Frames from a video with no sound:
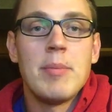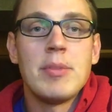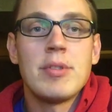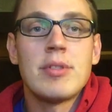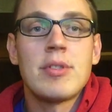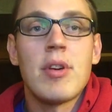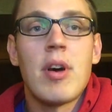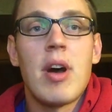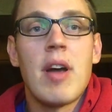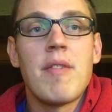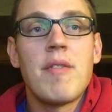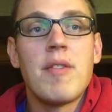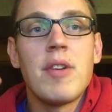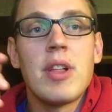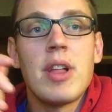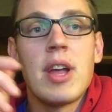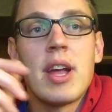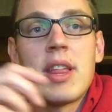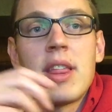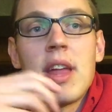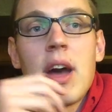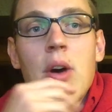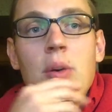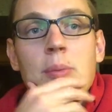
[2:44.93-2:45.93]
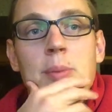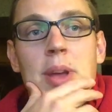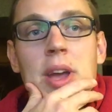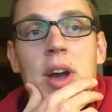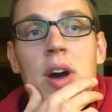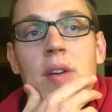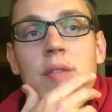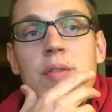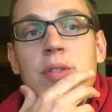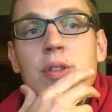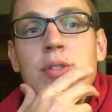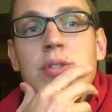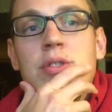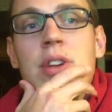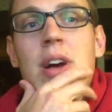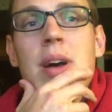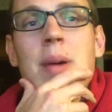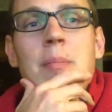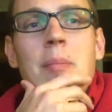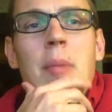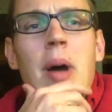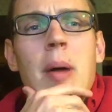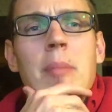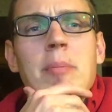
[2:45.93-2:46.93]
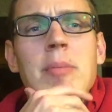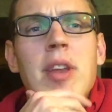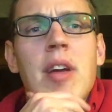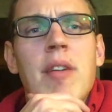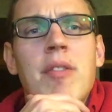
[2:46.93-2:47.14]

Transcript: So I feel like that would be helpful. So I'm